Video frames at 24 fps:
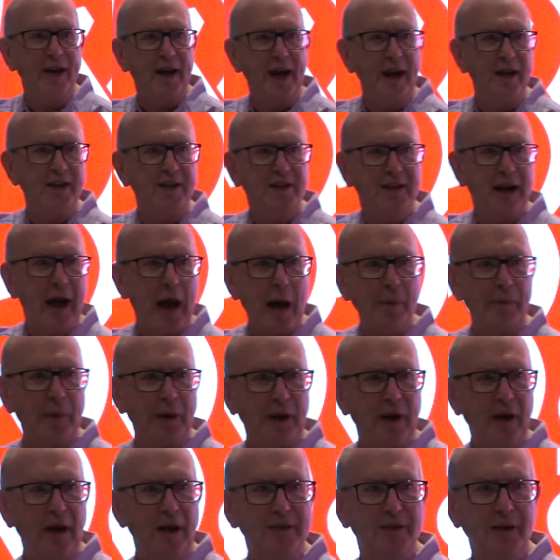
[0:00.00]
against
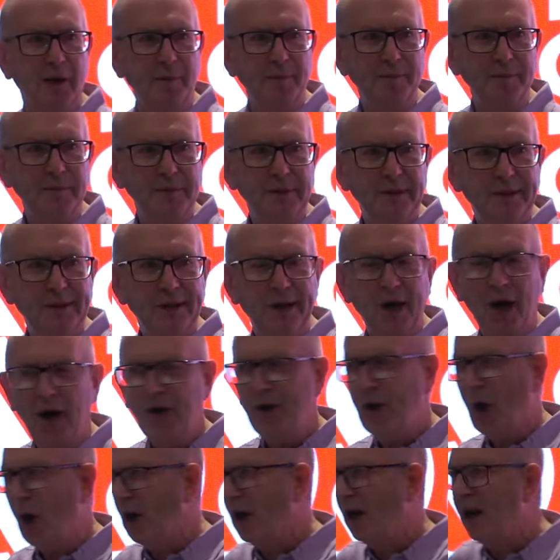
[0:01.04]
capitalism
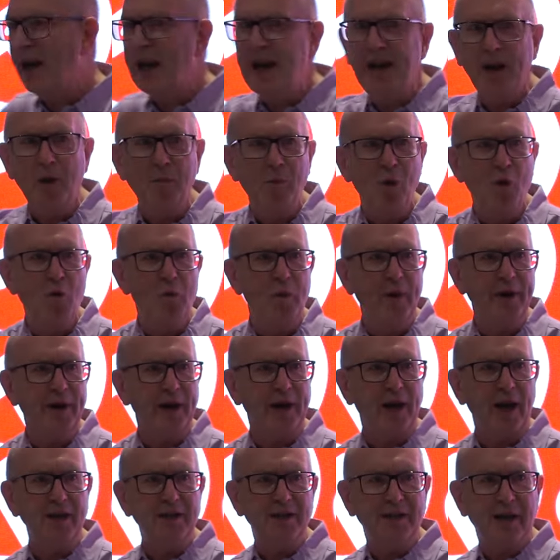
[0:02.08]
and not lead a movement
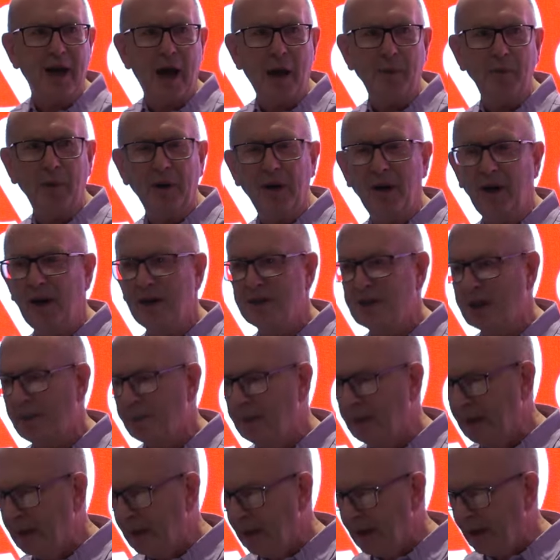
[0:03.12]
against
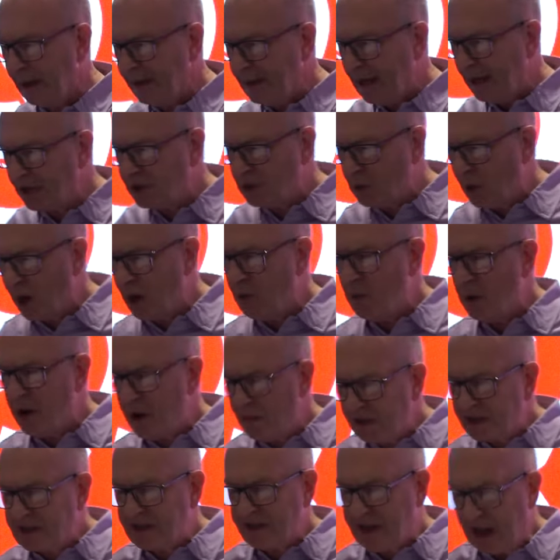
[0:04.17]
capitalism. And that's why we
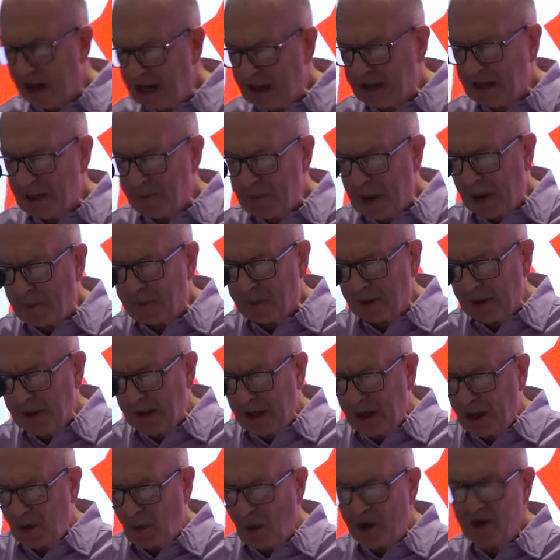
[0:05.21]
must take them up
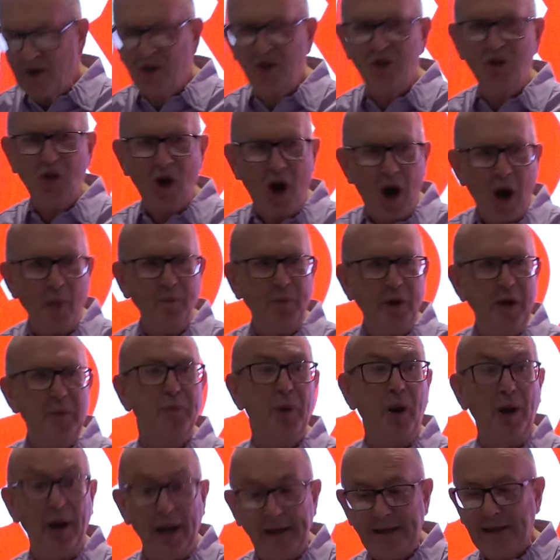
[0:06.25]
quite sharply
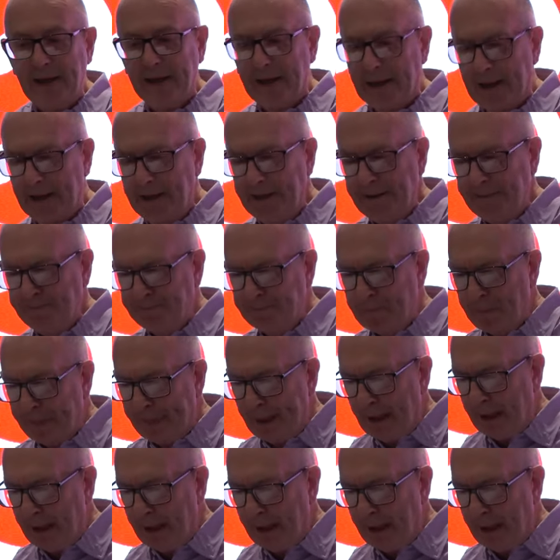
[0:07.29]
politically